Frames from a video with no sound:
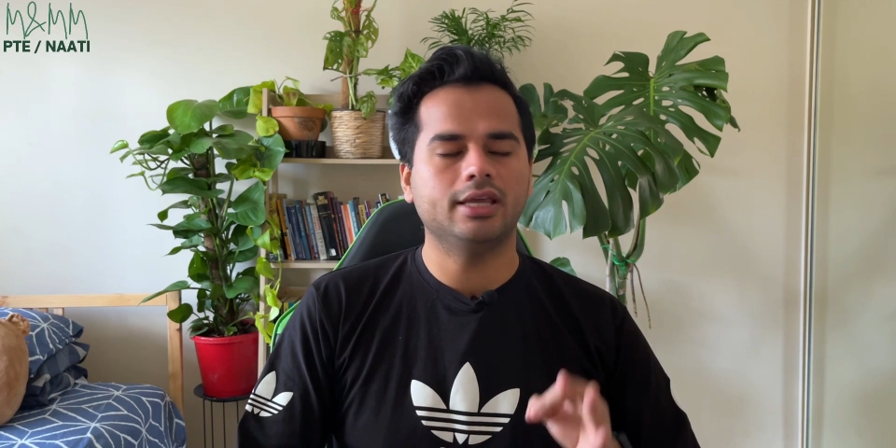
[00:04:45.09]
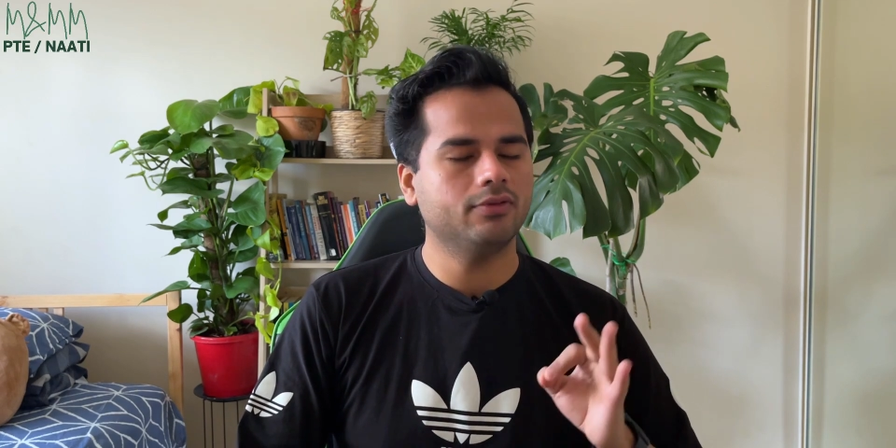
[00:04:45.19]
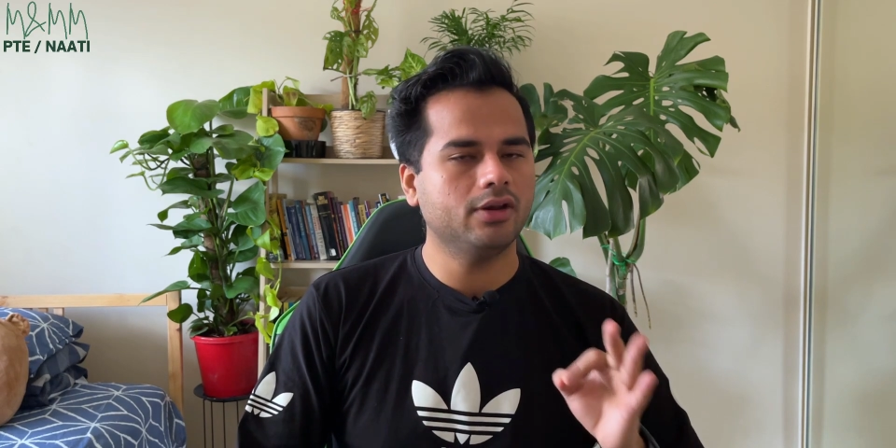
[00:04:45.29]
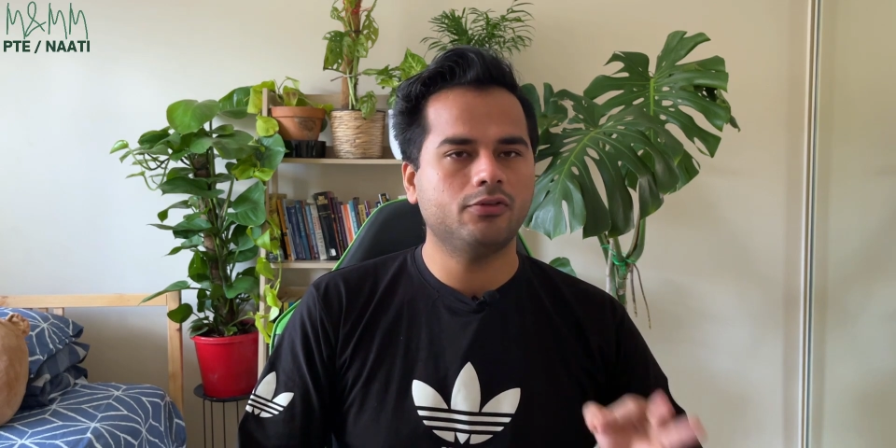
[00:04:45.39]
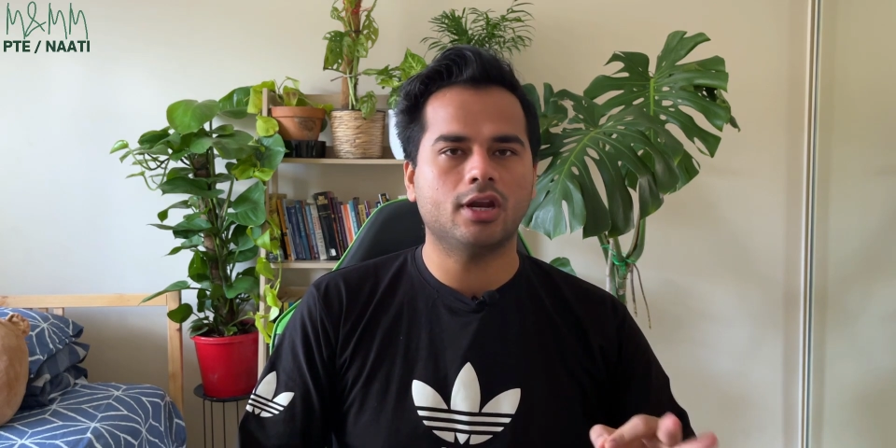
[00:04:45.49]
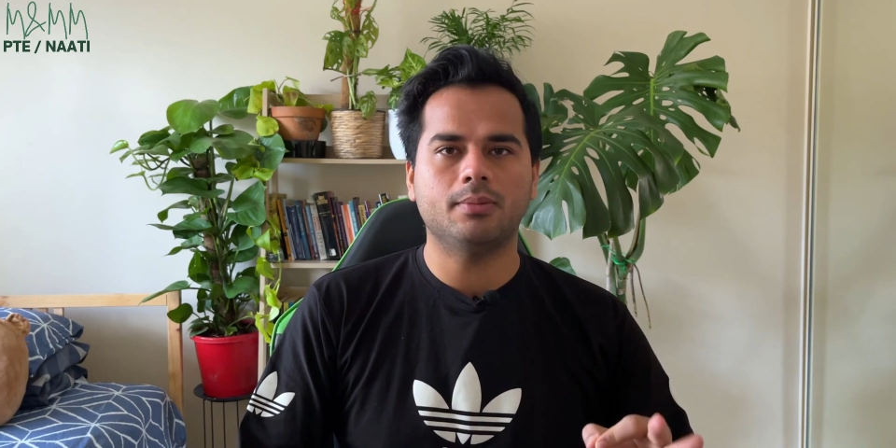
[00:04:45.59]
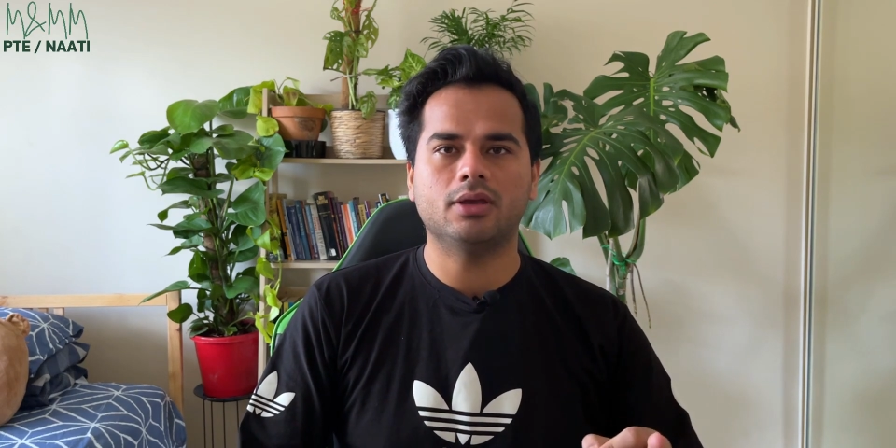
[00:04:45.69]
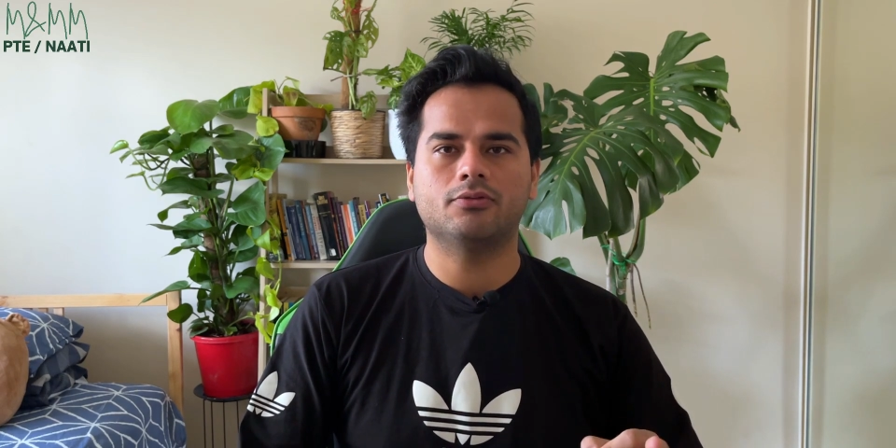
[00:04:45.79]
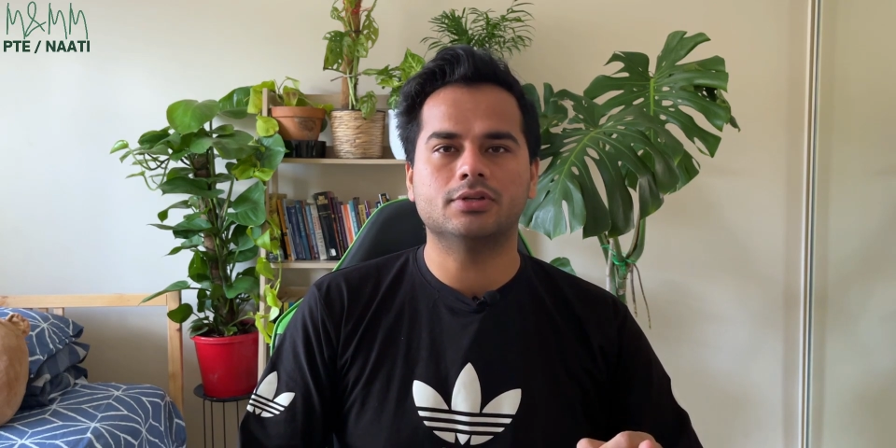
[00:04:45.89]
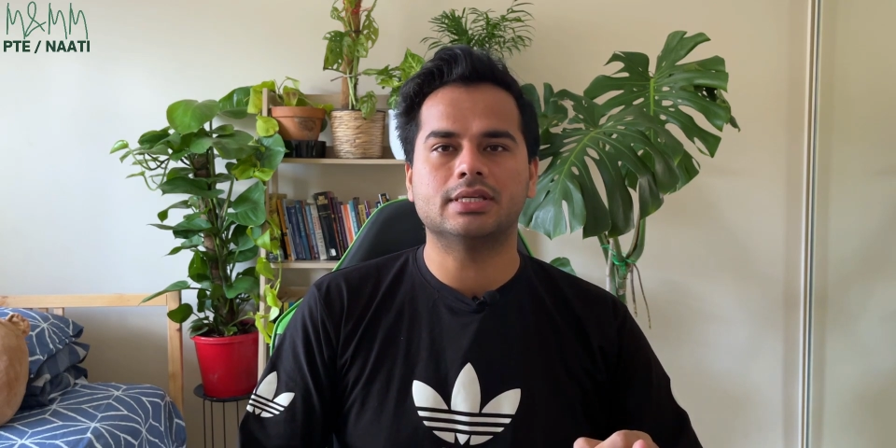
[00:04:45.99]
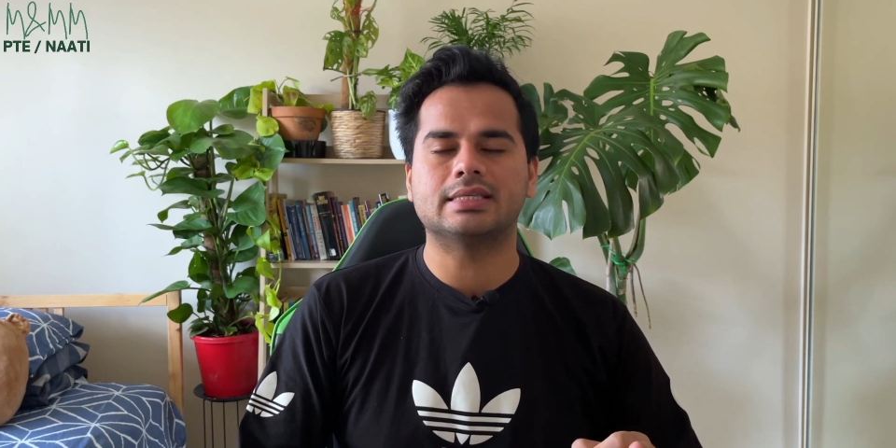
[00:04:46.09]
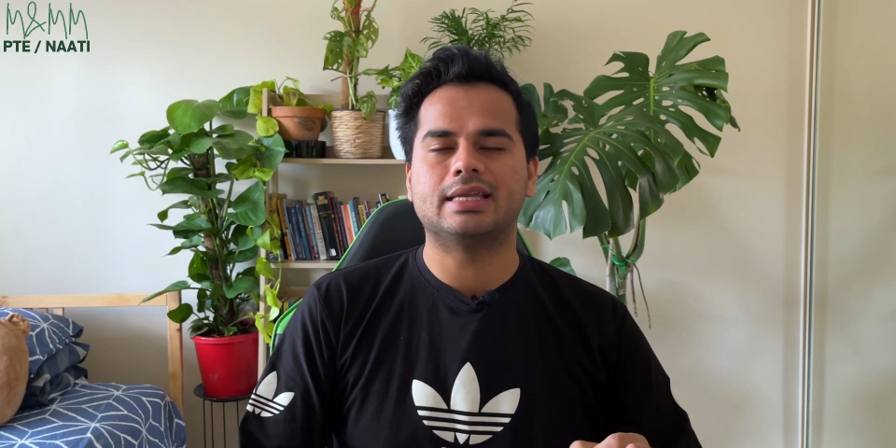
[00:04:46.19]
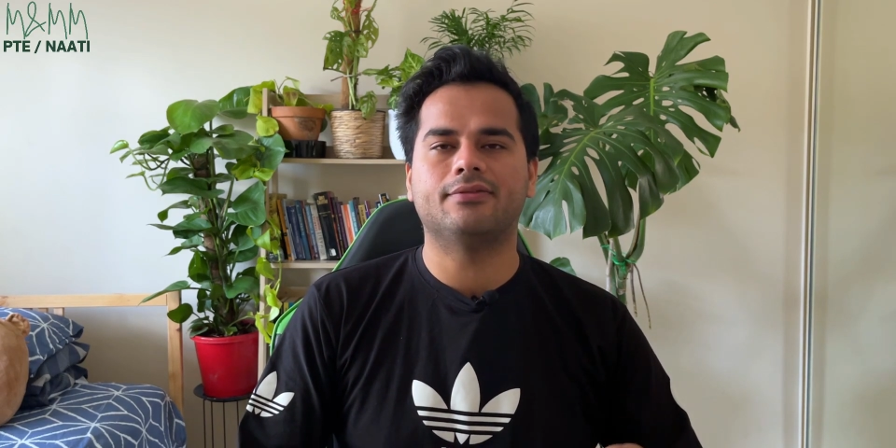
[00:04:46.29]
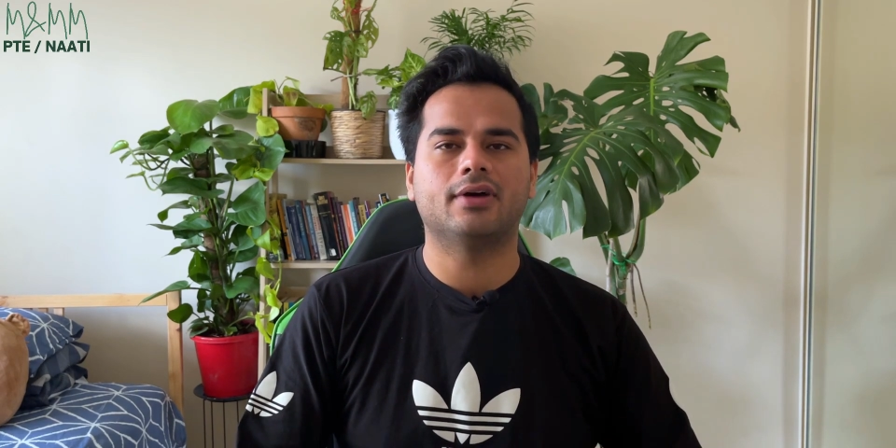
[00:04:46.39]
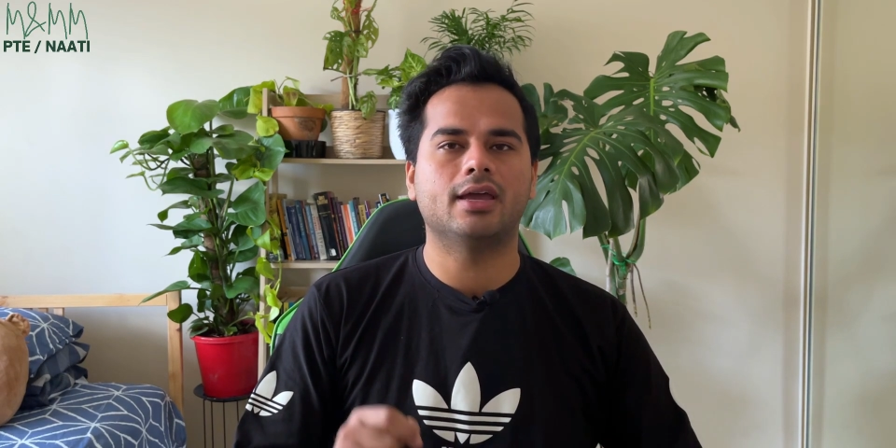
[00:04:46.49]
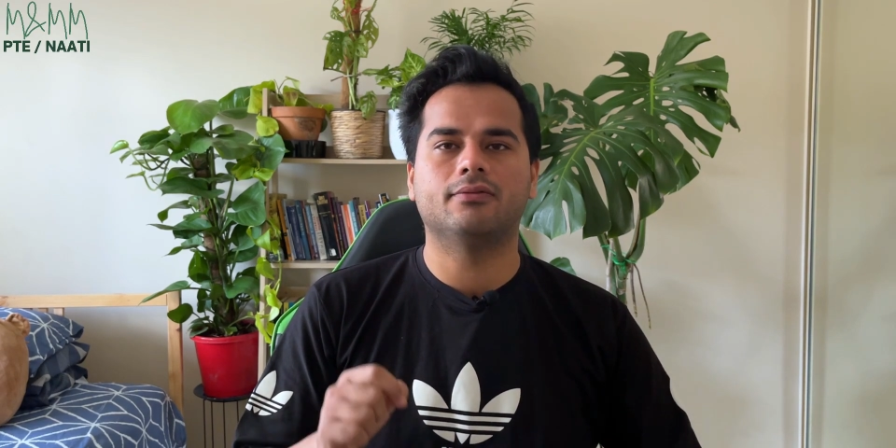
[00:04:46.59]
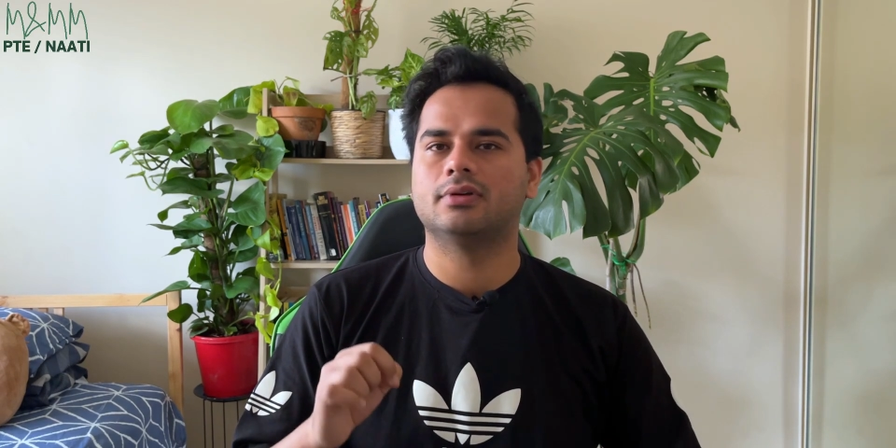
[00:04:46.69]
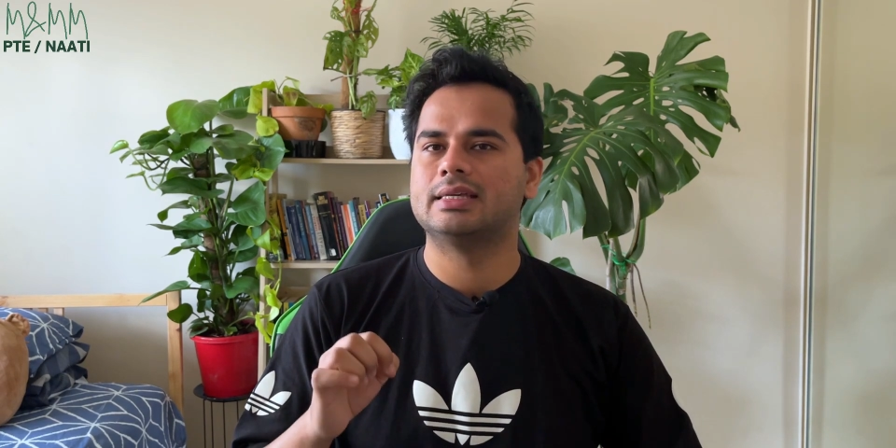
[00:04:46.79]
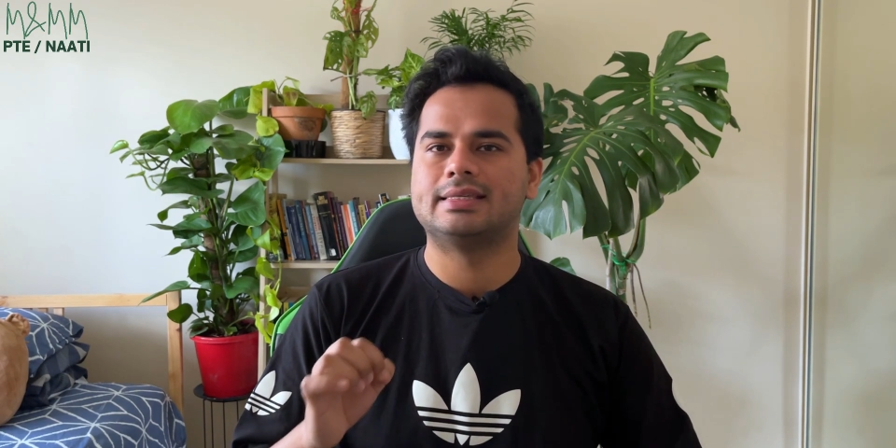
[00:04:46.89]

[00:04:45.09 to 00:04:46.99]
even if you're aiming for 65,